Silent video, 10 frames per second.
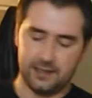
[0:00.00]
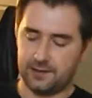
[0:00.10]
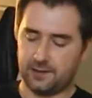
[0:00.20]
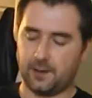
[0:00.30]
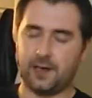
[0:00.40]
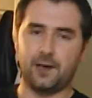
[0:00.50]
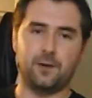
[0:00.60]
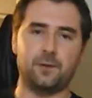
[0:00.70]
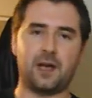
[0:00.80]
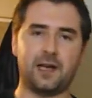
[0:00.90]
So I
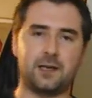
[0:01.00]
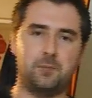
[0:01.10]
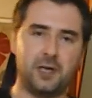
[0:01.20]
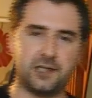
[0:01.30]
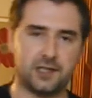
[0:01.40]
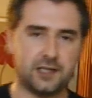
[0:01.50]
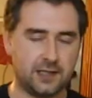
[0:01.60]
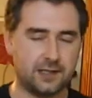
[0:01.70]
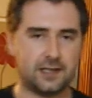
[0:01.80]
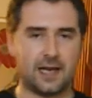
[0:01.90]
know that I can pitch the
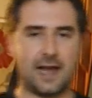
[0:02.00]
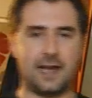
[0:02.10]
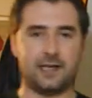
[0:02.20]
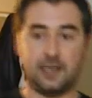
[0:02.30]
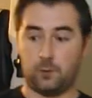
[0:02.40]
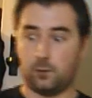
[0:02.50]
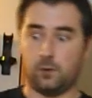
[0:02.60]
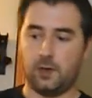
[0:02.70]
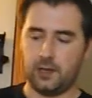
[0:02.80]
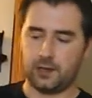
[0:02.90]
yeast and it will
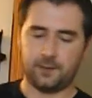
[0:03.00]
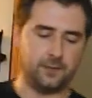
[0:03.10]
work.